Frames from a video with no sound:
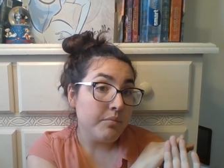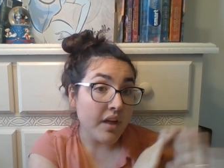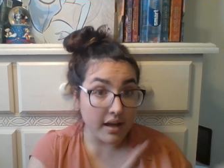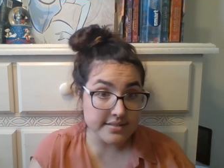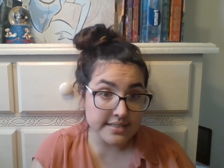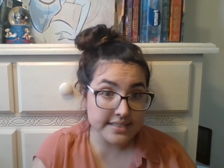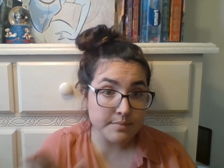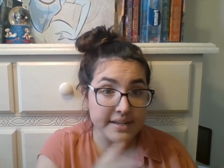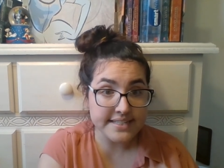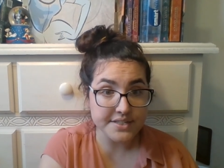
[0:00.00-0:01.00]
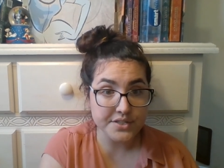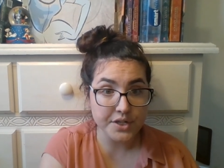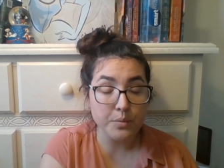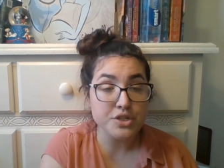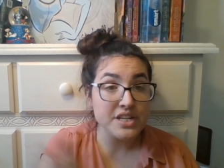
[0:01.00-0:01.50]
cousins and my
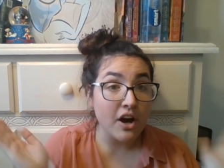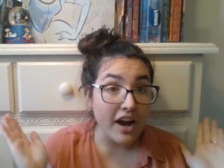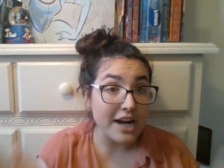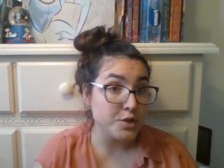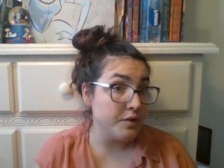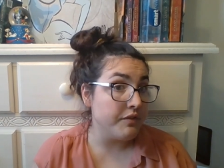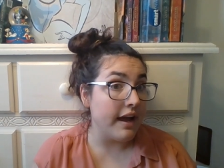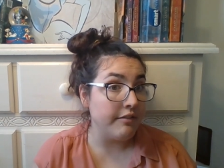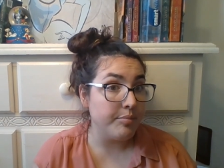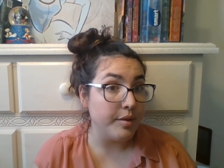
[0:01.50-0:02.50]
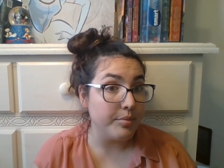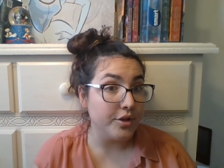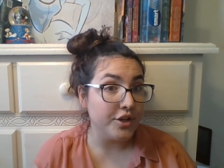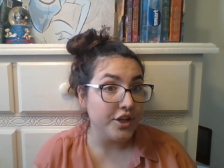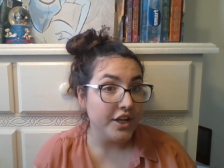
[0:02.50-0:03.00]
sister, which are actually 5
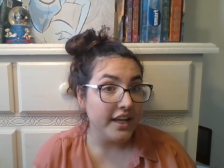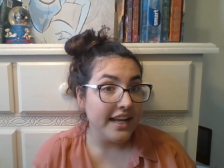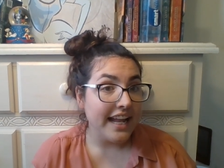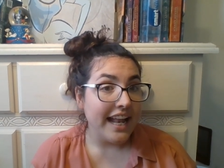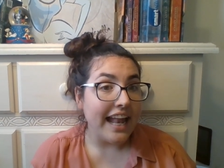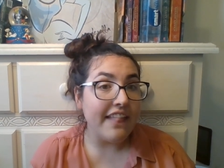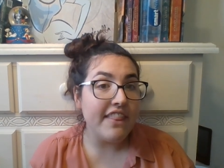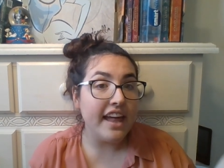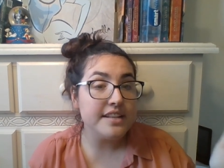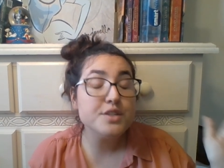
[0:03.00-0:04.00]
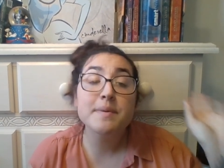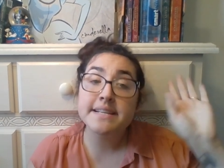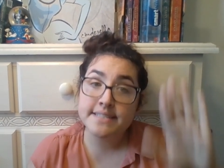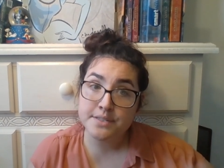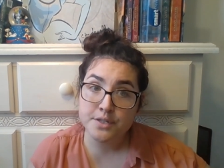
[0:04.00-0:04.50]
people. And then, so my
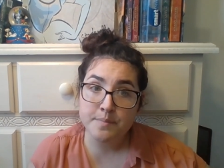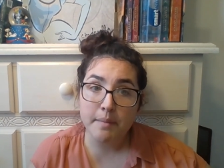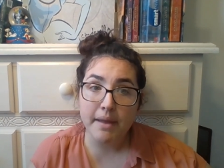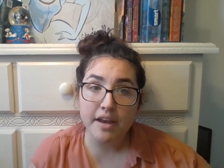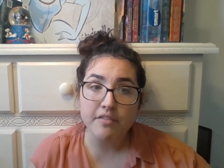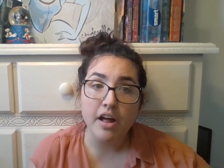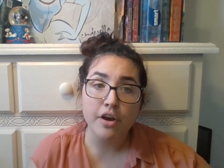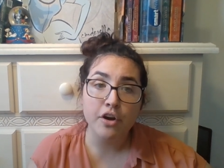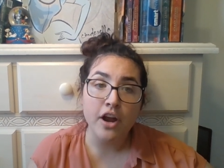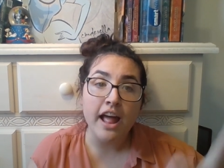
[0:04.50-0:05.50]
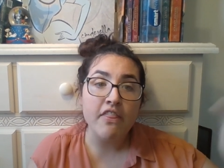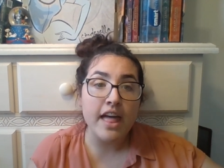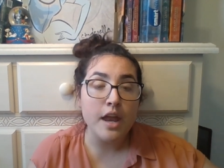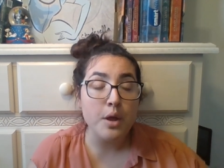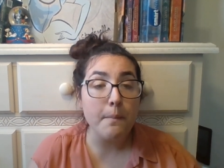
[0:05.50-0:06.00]
sister's my maid of honor. And
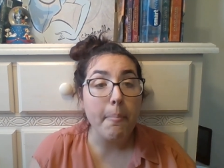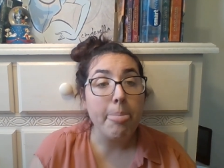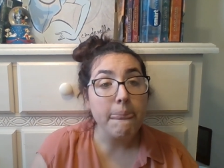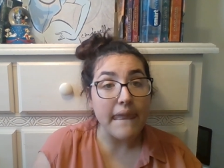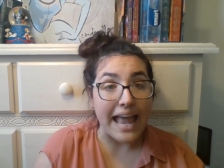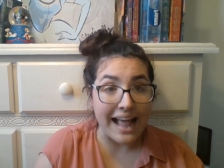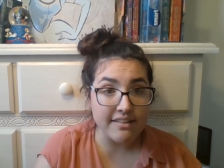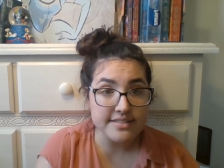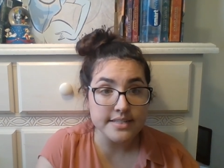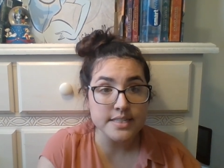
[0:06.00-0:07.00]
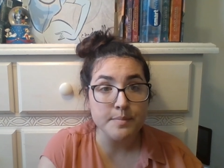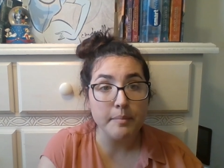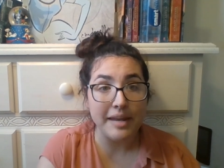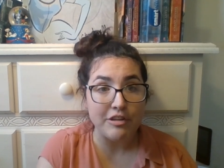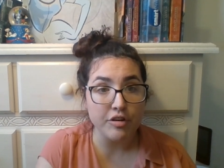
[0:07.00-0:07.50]
then Allison is my
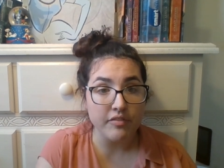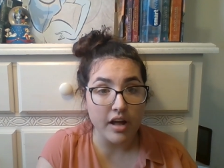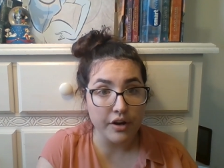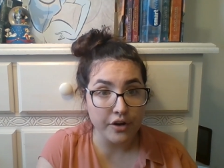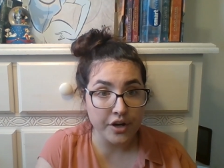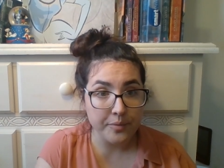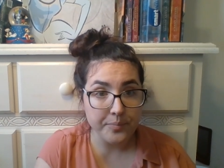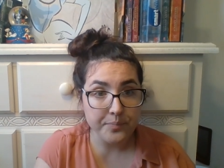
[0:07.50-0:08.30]
matron of honor.